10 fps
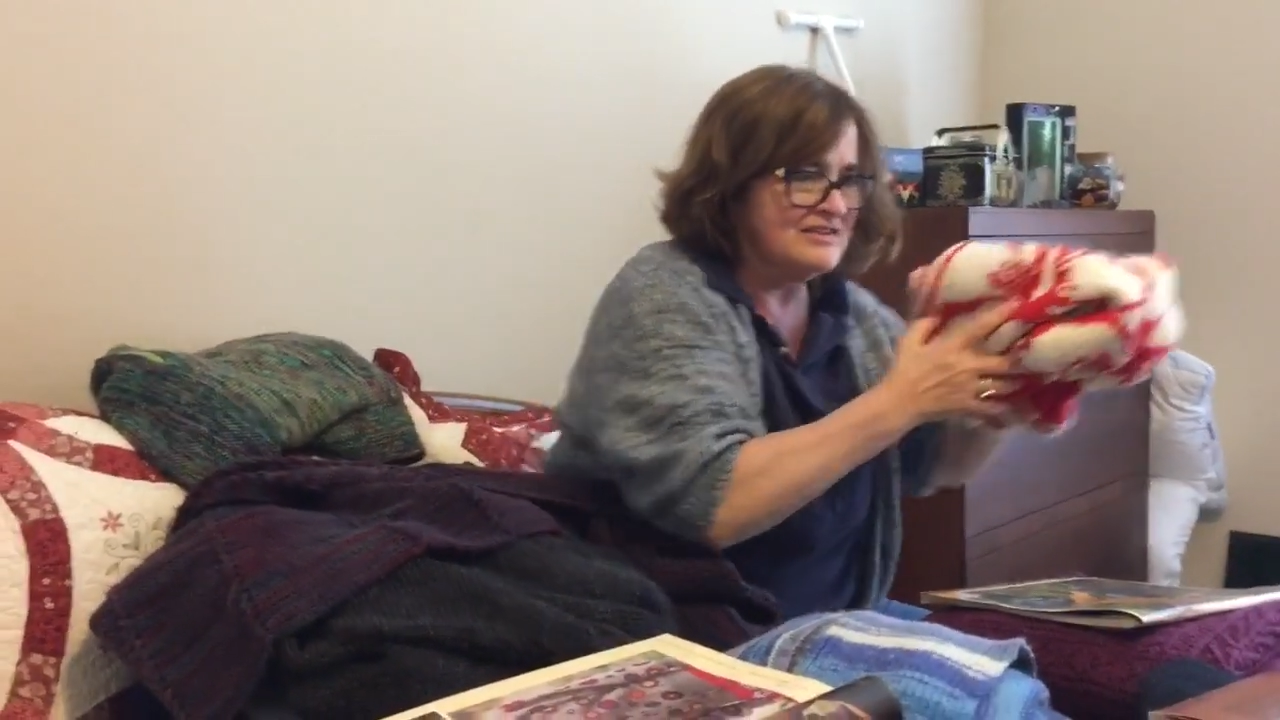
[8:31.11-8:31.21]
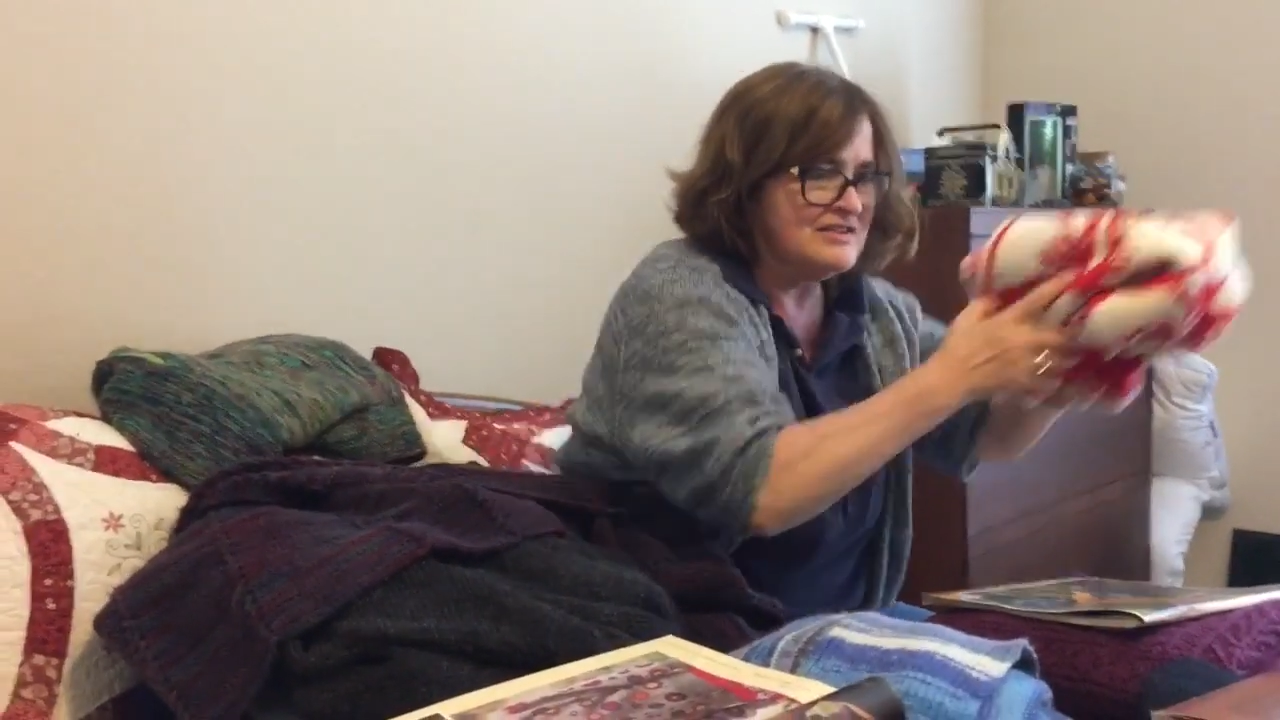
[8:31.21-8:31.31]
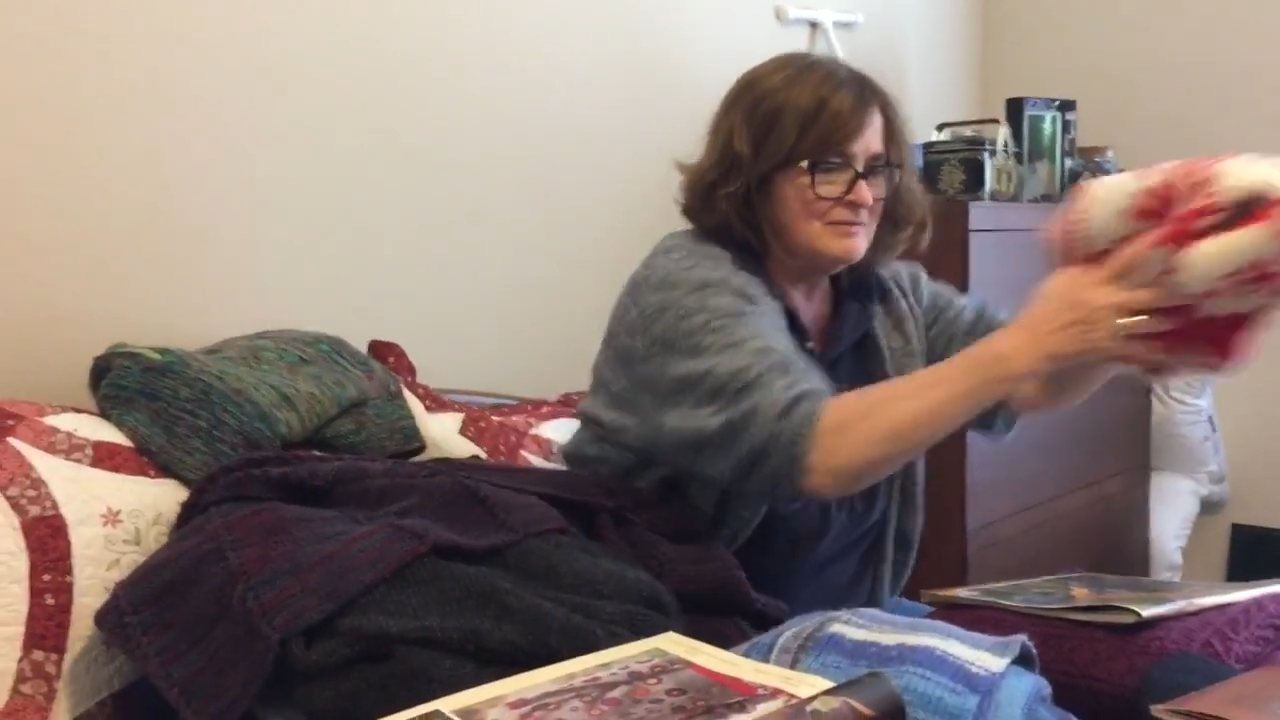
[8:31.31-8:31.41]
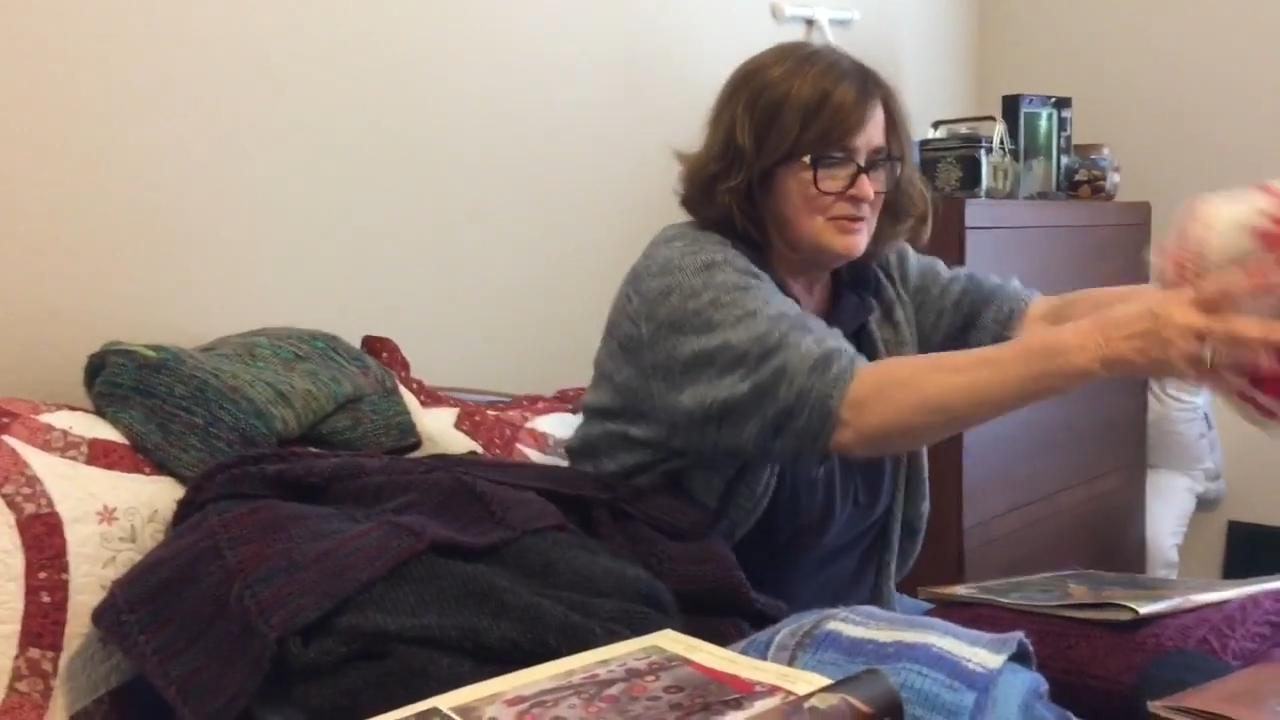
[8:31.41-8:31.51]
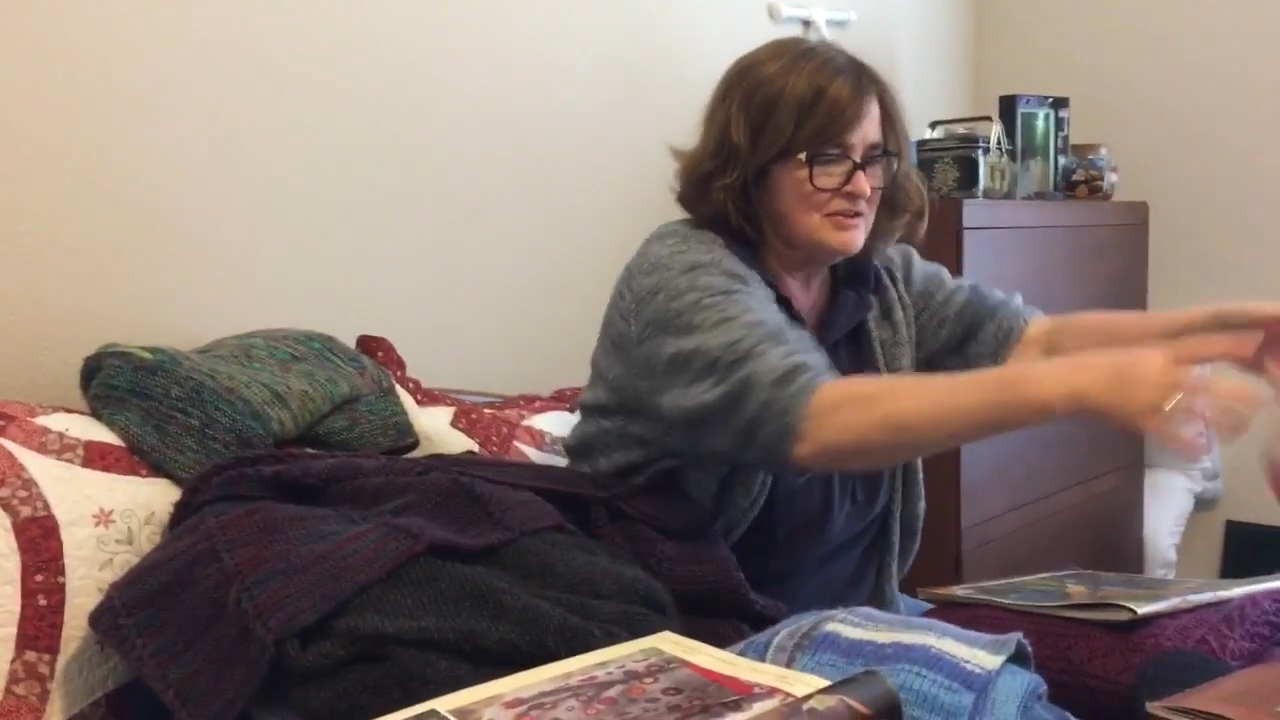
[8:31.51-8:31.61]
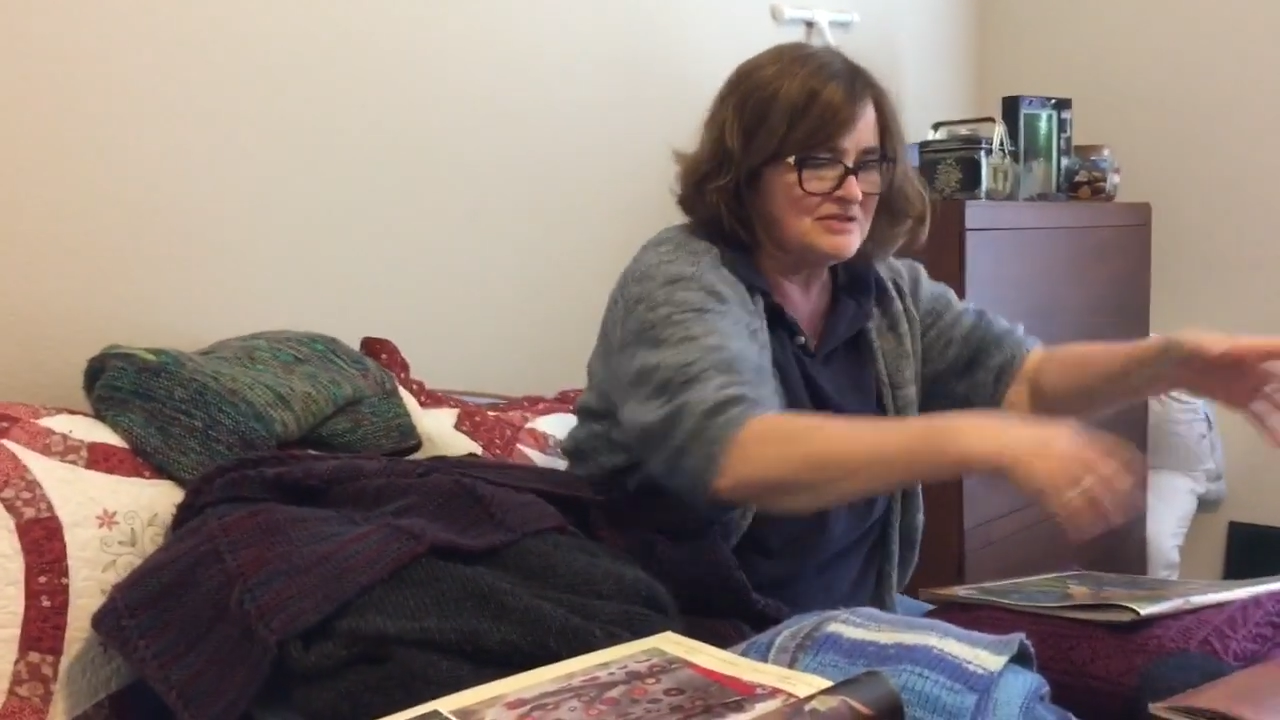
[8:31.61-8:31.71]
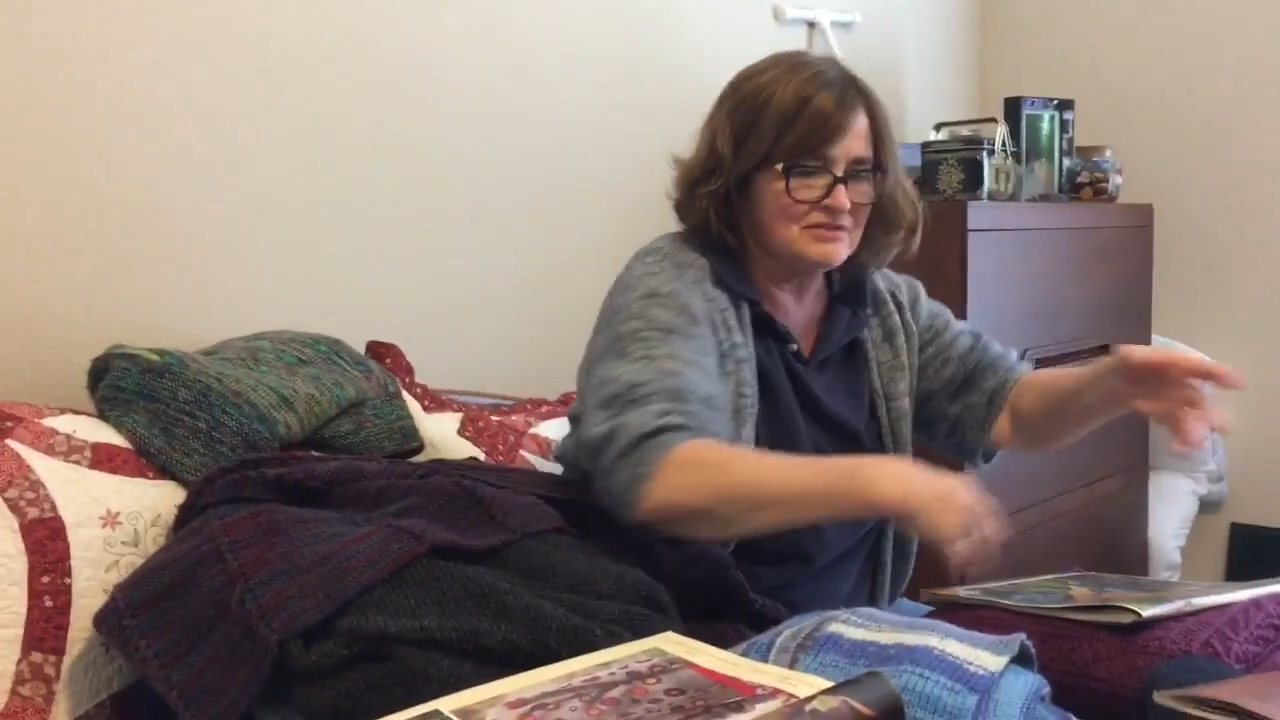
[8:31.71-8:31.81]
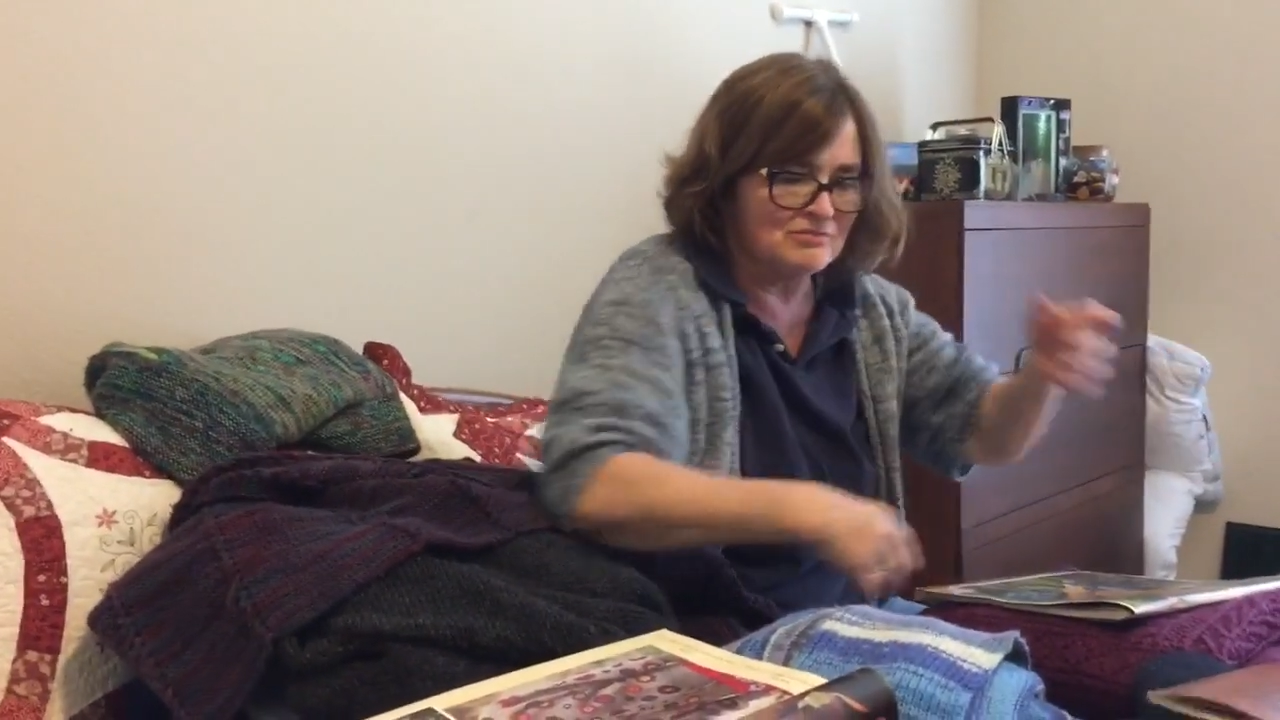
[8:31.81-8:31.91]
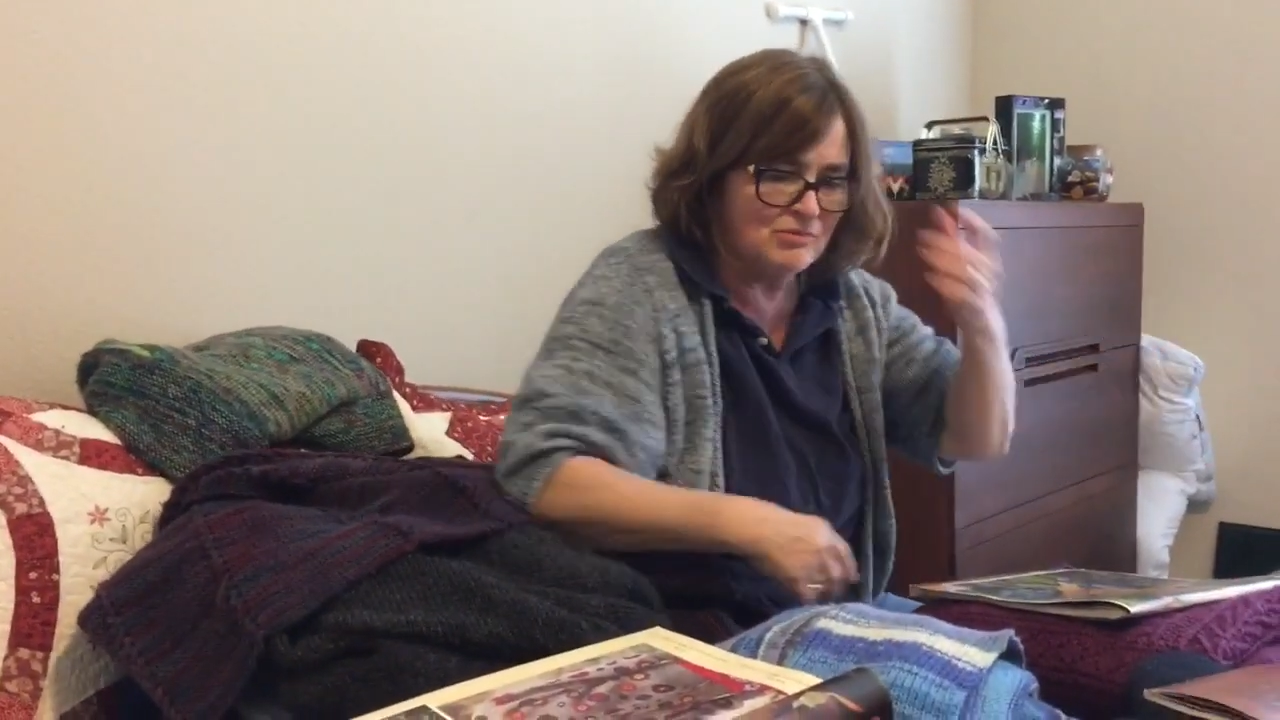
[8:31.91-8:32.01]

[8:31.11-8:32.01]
to some of these